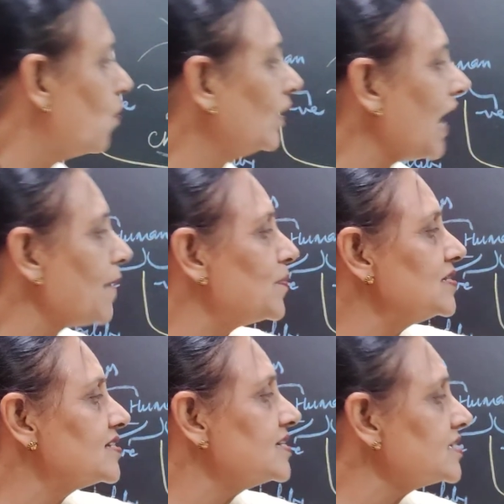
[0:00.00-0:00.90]
What
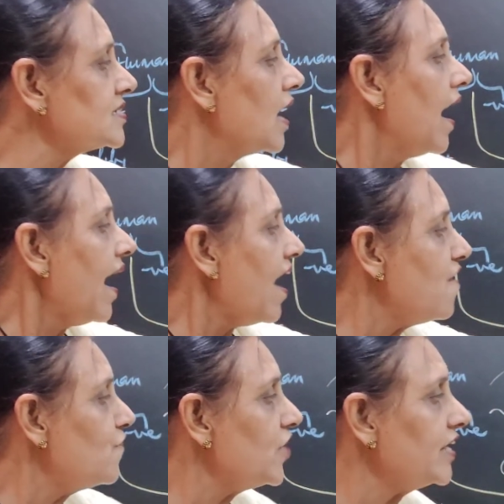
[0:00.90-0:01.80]
happens is,
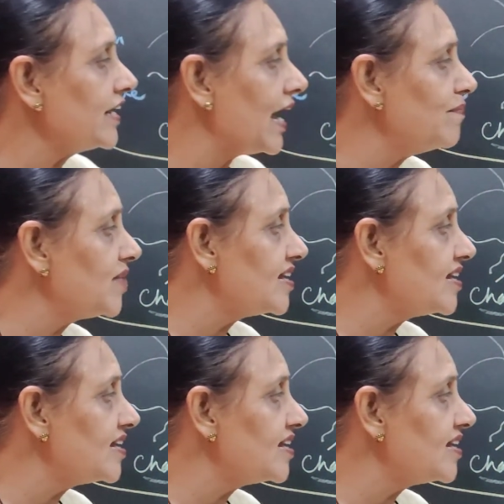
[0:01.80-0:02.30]
every time